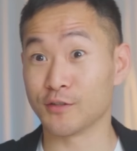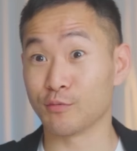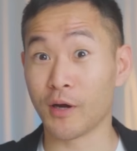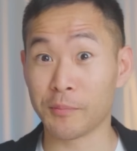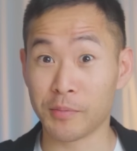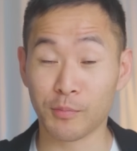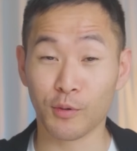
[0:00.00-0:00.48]
is
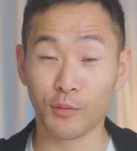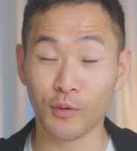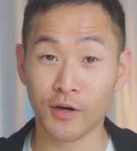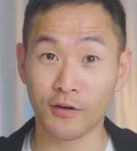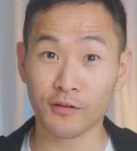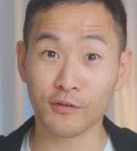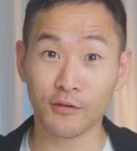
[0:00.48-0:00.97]
why people
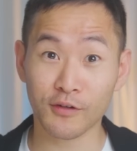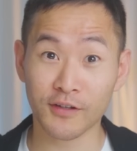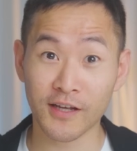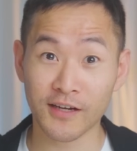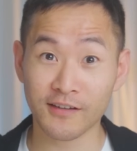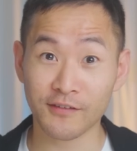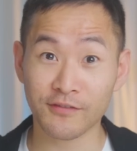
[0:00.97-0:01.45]
wear a lot of
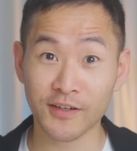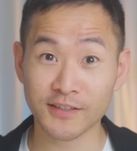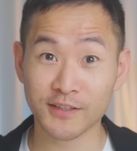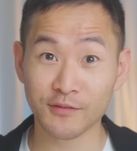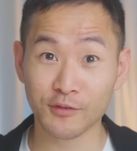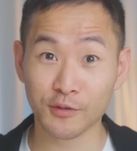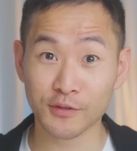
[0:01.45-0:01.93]
that in the
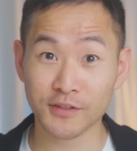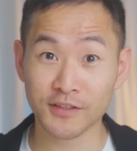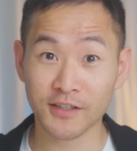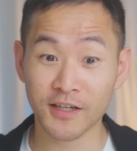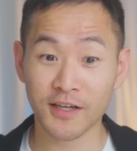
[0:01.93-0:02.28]
festivals.